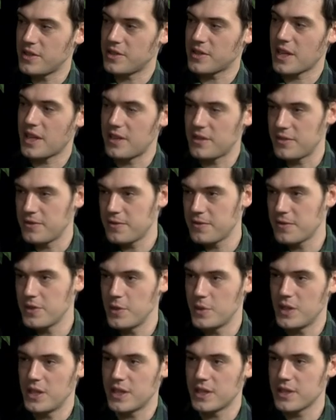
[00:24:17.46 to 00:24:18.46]
these kind of
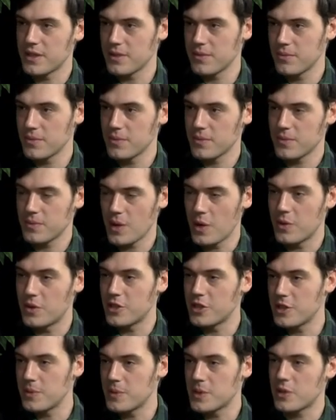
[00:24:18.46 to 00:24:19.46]
unique
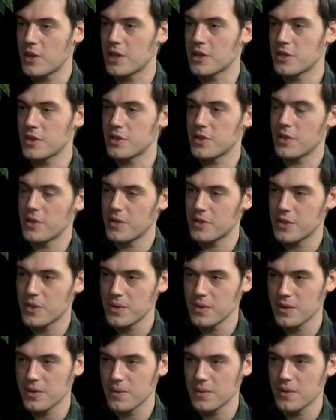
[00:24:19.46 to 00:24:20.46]
ownership structures, are there
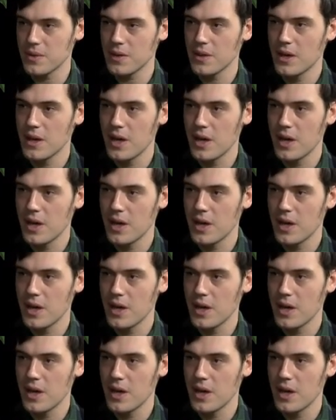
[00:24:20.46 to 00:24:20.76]
certain